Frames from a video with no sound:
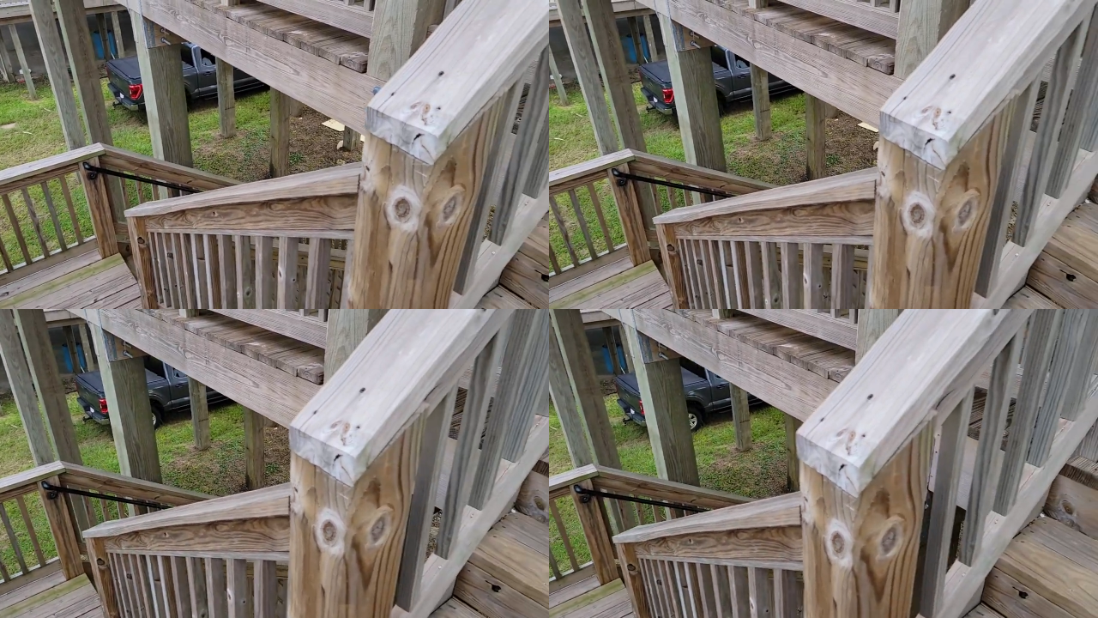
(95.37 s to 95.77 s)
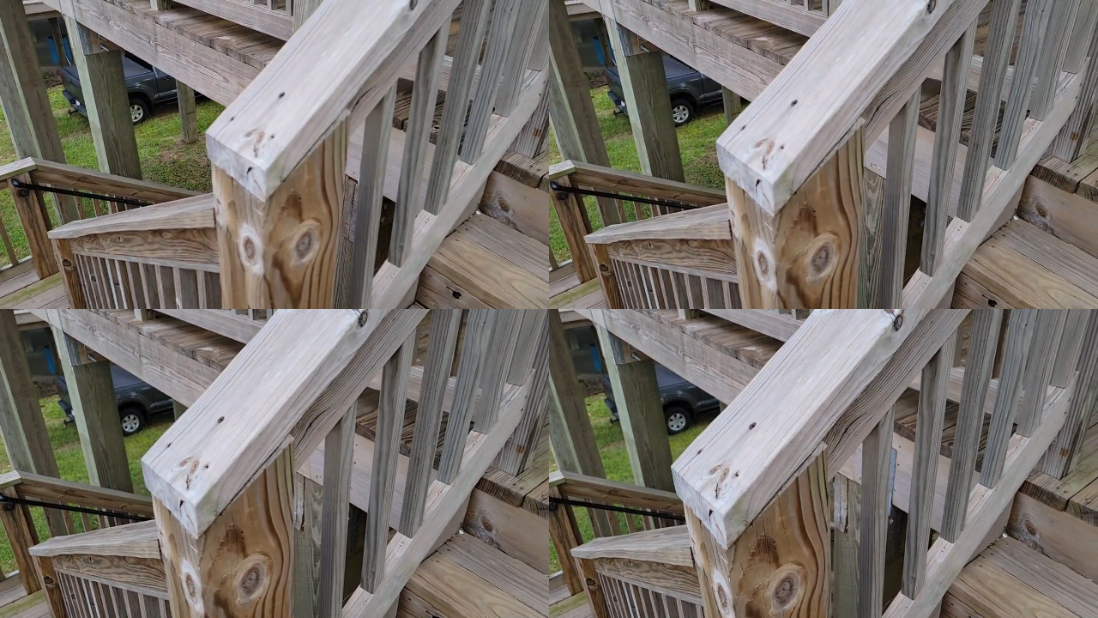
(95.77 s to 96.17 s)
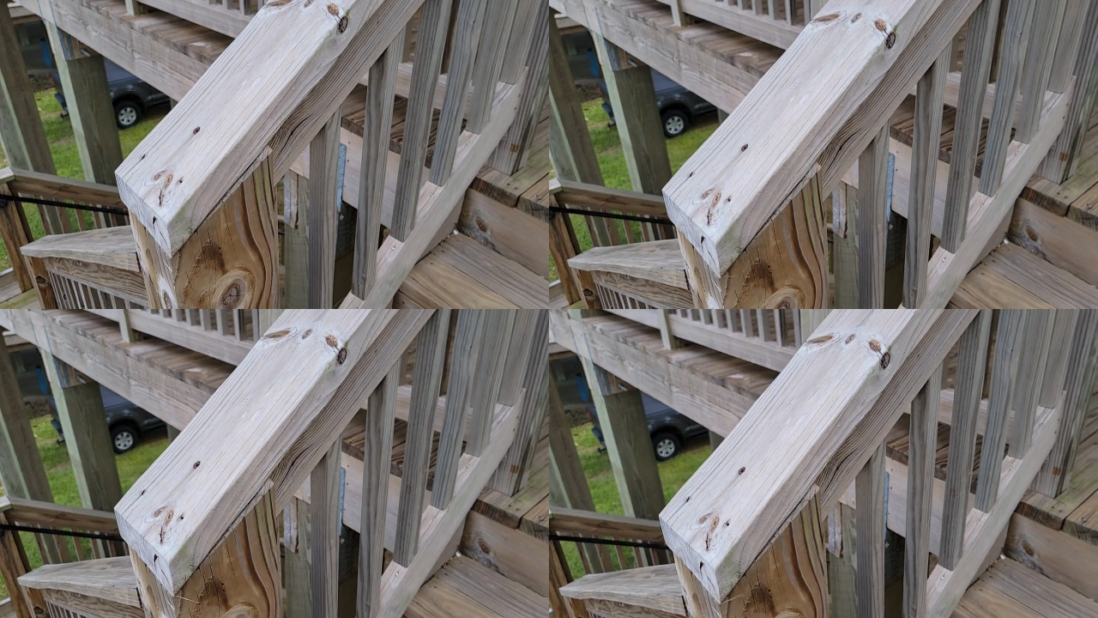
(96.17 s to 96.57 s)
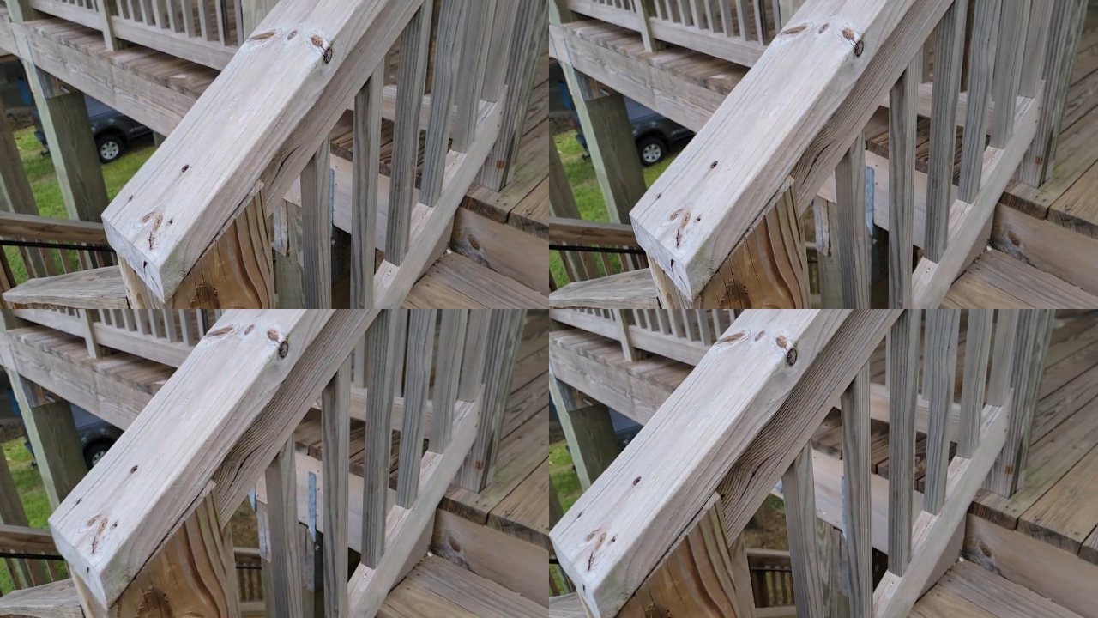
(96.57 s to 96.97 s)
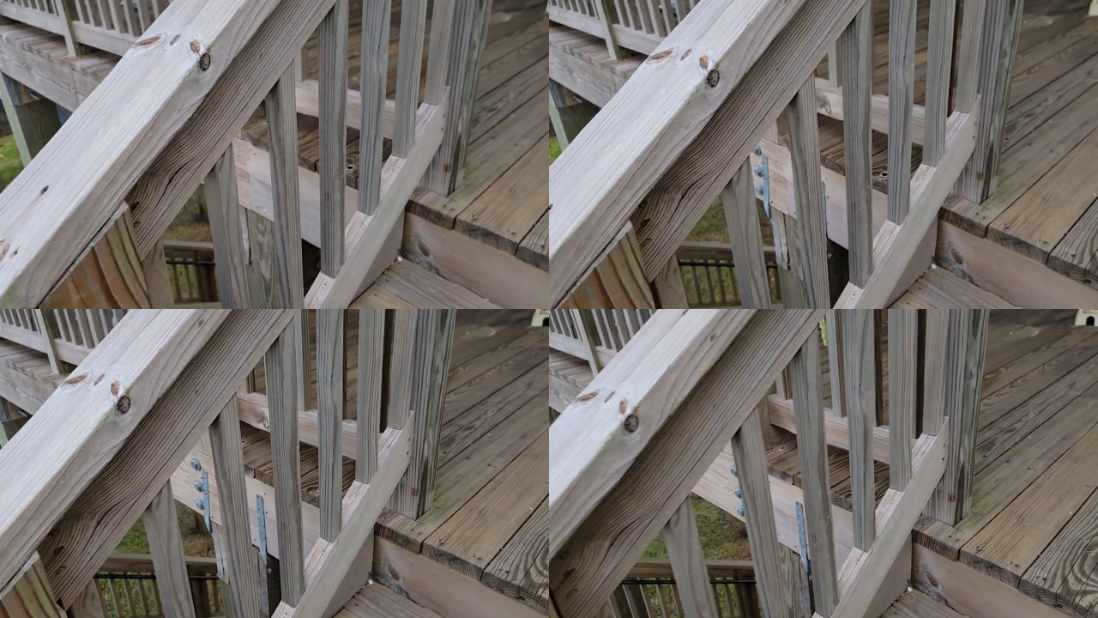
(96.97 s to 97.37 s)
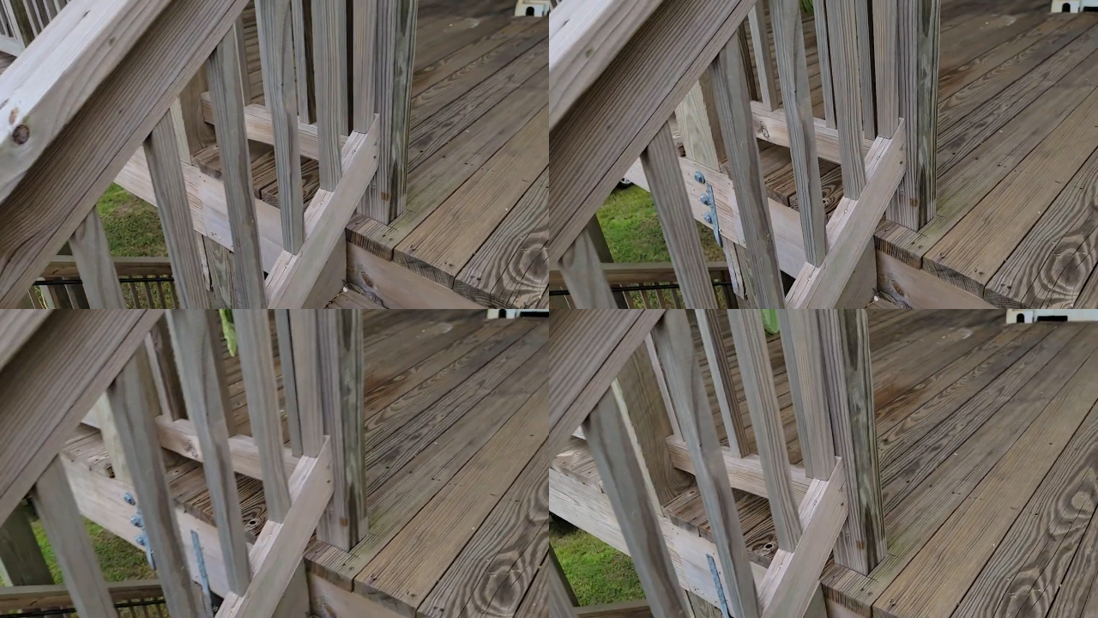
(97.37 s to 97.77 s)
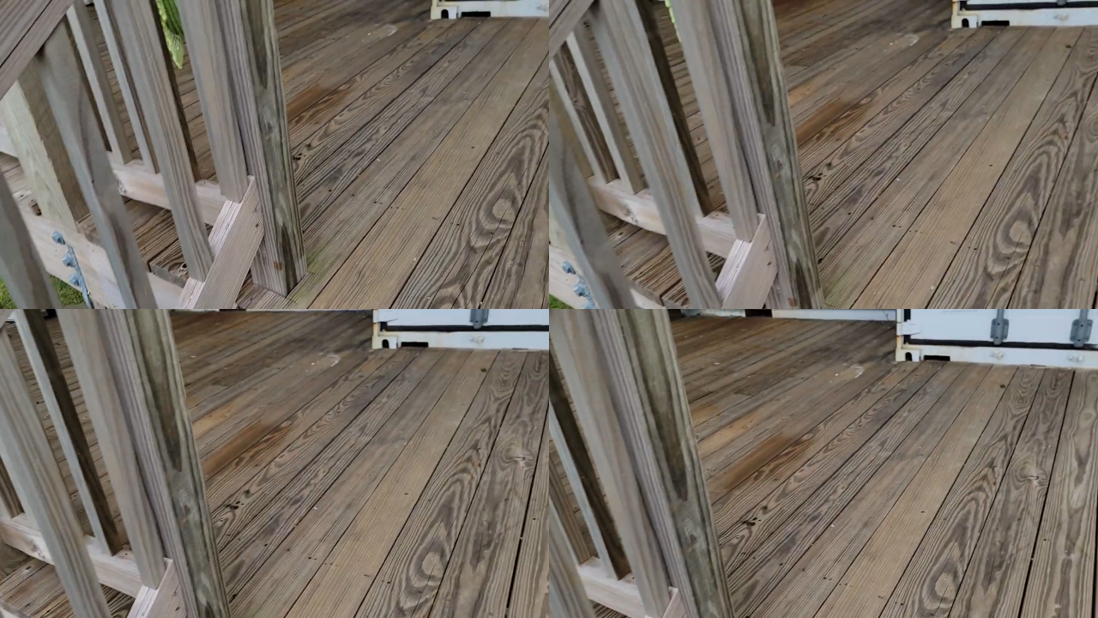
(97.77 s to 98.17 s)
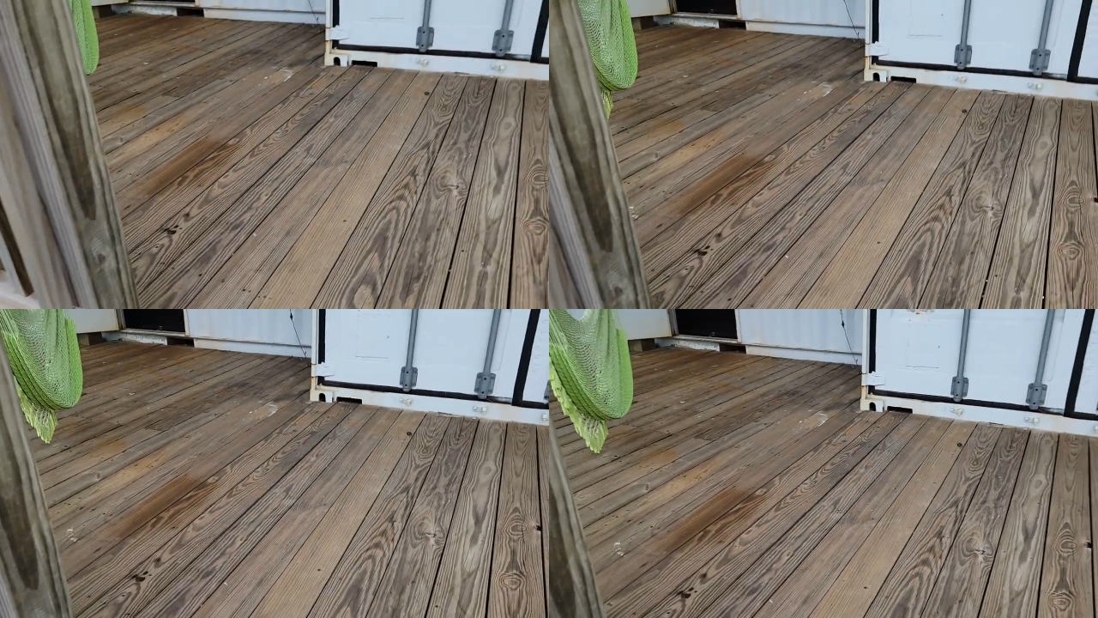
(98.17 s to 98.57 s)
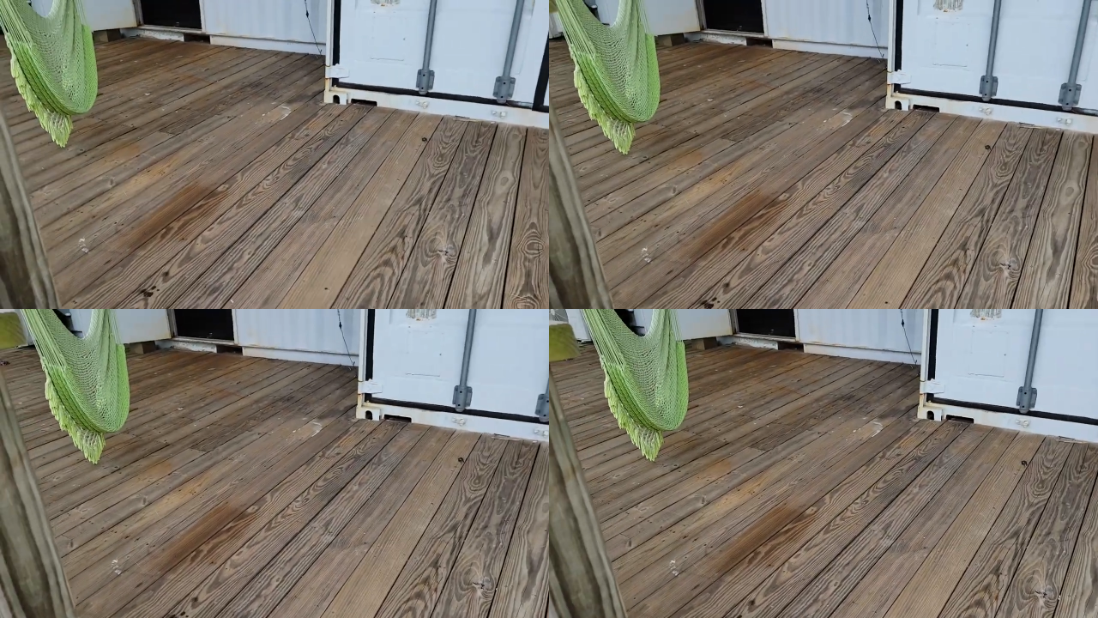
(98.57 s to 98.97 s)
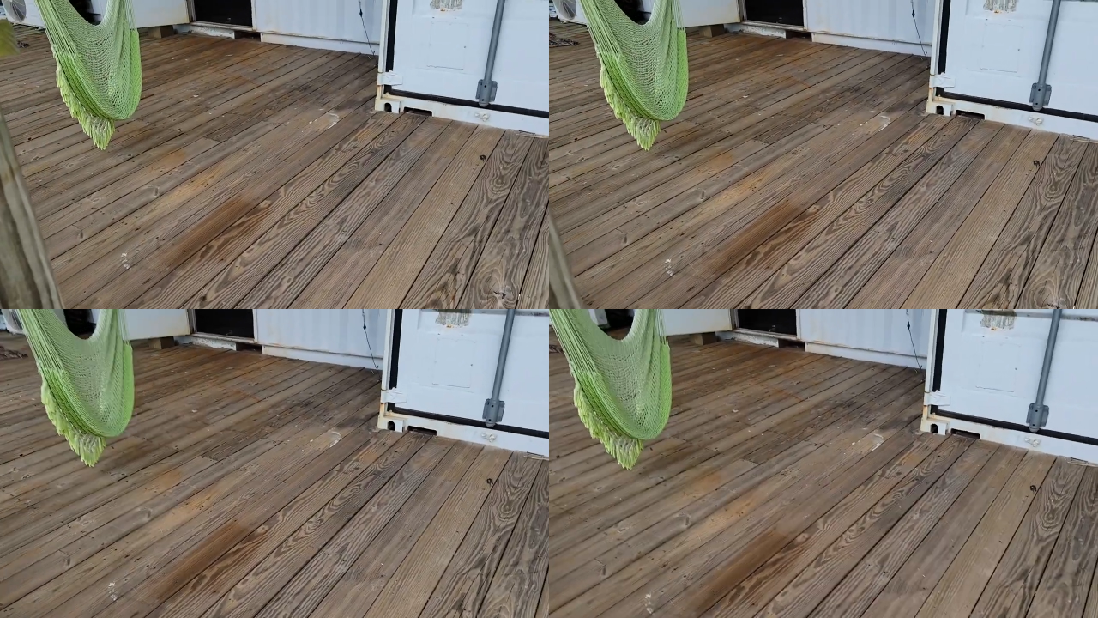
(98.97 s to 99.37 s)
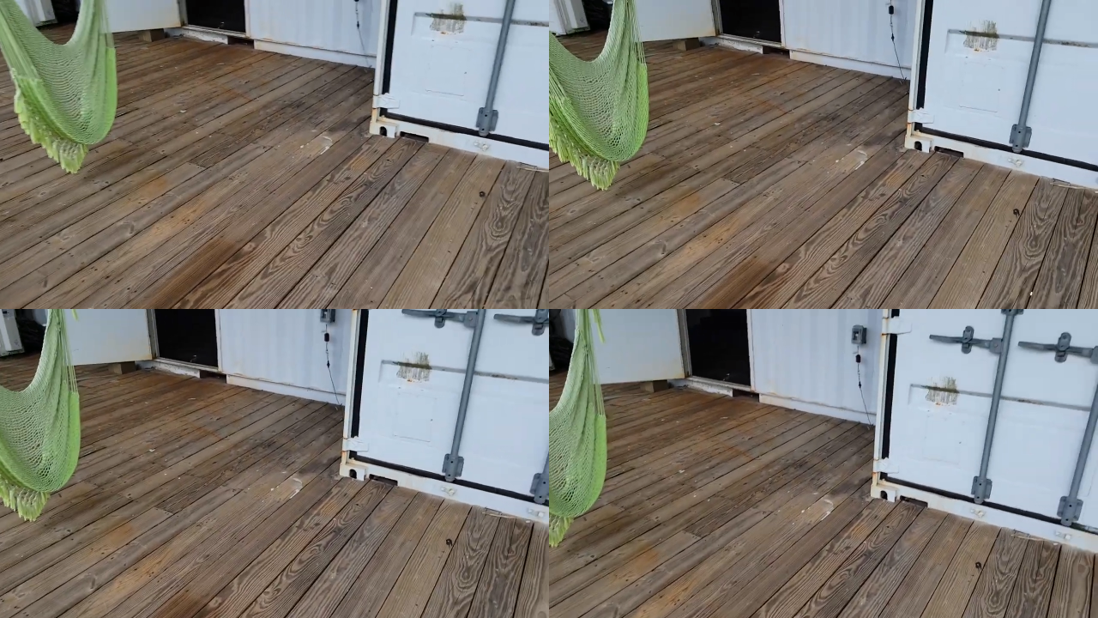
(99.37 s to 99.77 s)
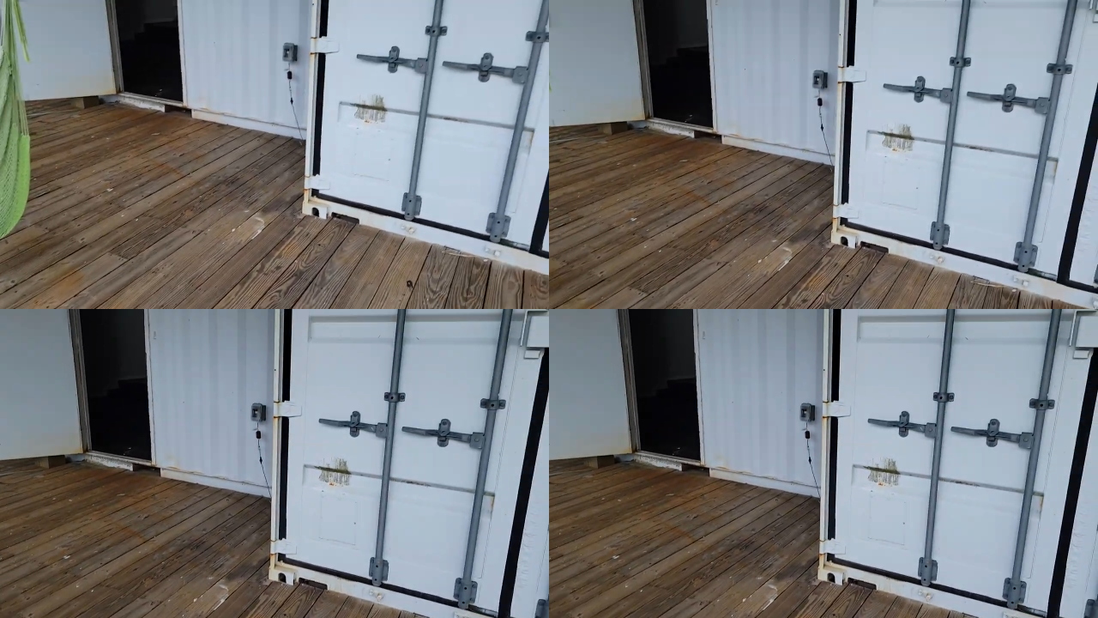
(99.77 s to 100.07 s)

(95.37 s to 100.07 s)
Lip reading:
[unreadable: no face in view]